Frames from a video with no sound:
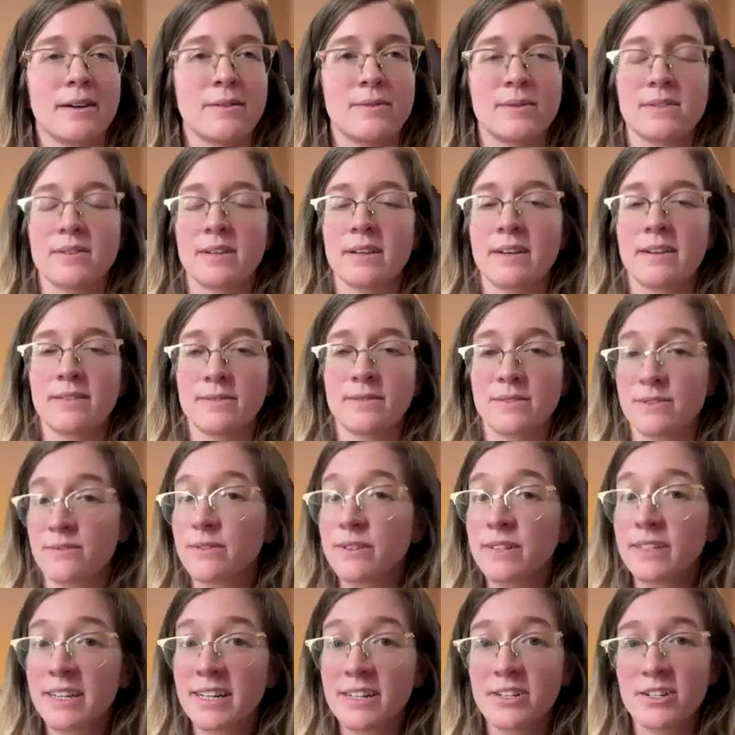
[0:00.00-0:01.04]
it was
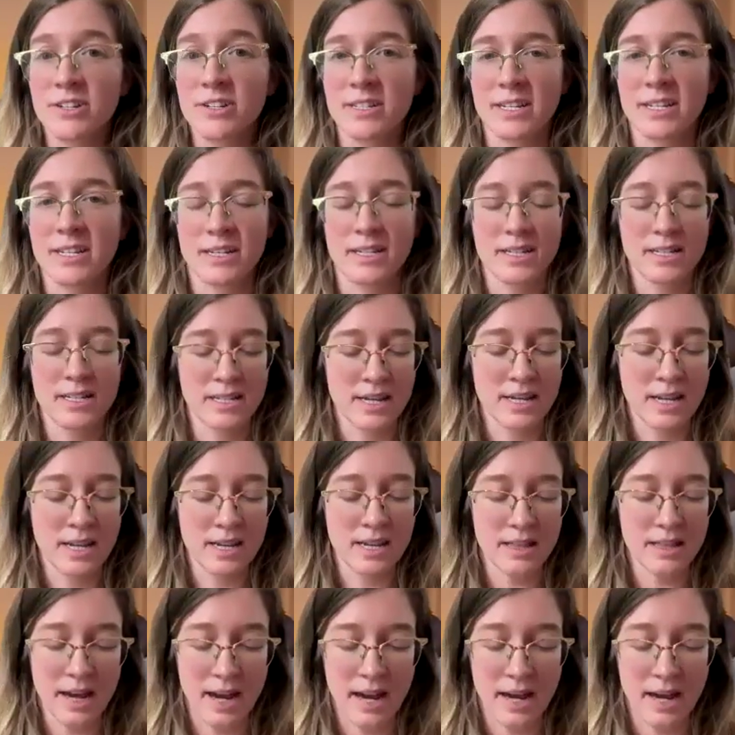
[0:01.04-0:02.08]
really interesting to
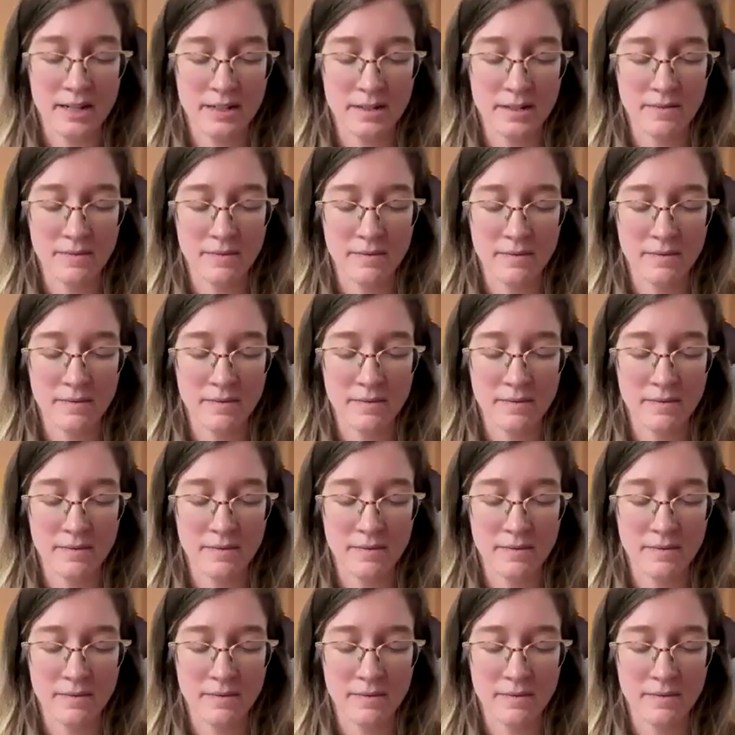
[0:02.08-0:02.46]
see that